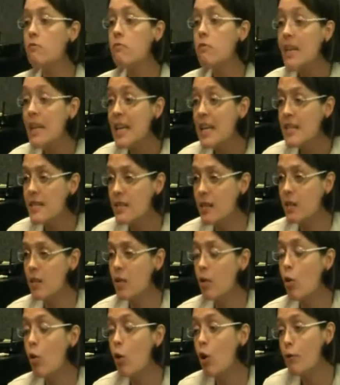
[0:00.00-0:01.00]
reason
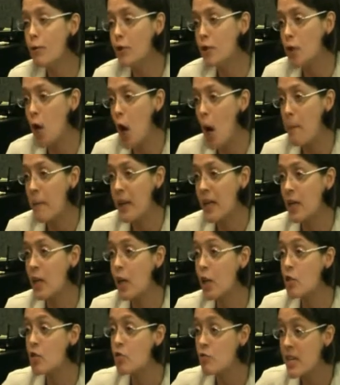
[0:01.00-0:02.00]
overcoming
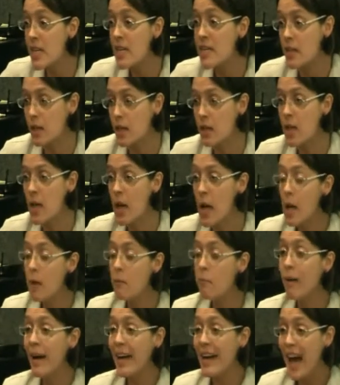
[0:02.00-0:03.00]
unreason.
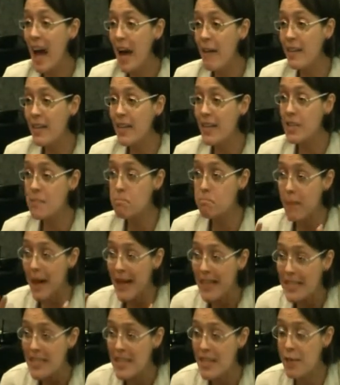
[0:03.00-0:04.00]
By having this
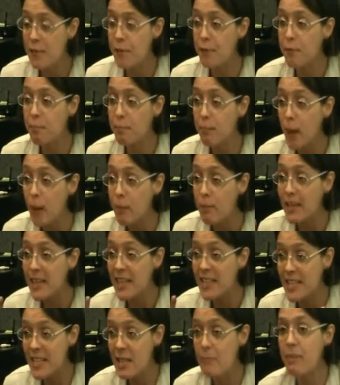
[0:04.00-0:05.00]
massive
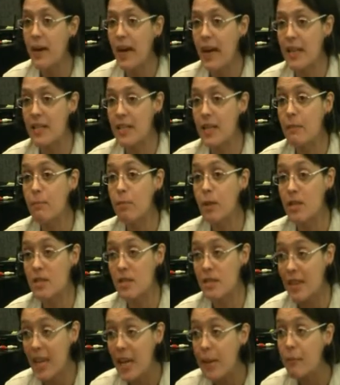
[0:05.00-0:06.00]
public debate about
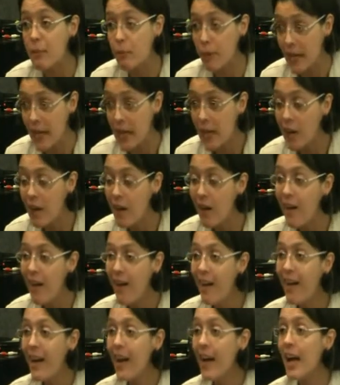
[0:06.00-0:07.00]
slavery,
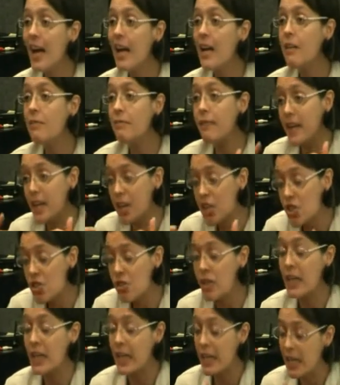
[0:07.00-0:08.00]

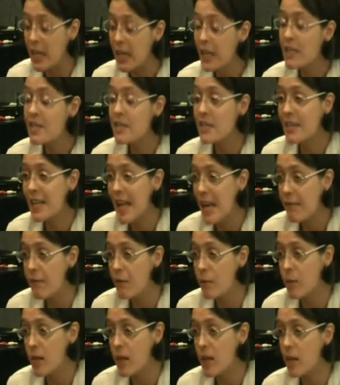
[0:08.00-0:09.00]
eventually
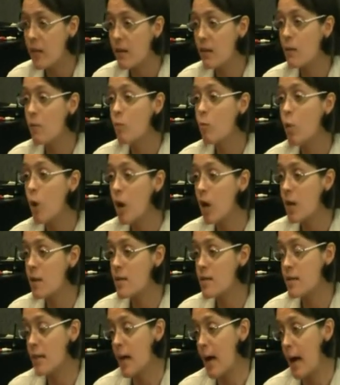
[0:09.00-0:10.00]
slavery
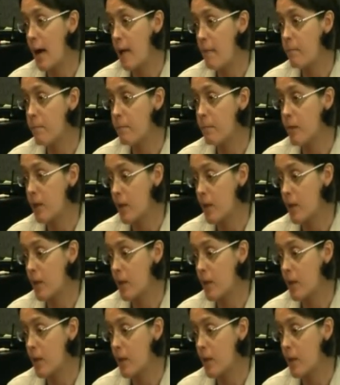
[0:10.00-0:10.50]
was, um,